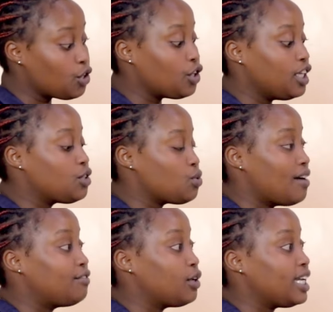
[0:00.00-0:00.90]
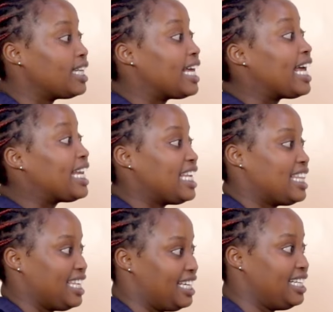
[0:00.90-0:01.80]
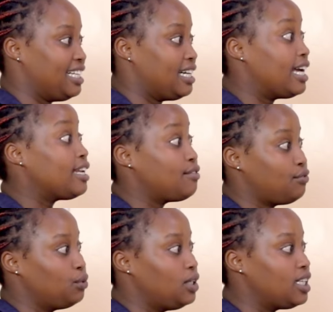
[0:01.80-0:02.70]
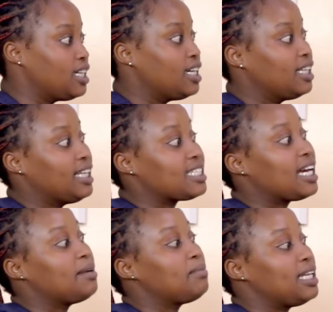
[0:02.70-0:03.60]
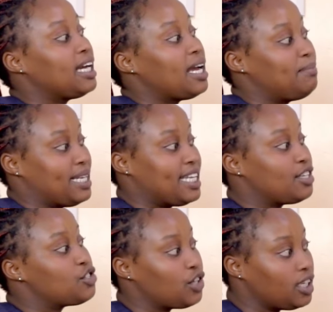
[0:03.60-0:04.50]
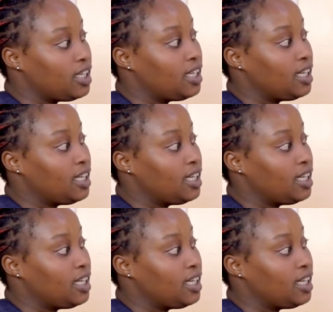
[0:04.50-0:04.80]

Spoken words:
So you need to avoid anything, any food that can bring hypertension.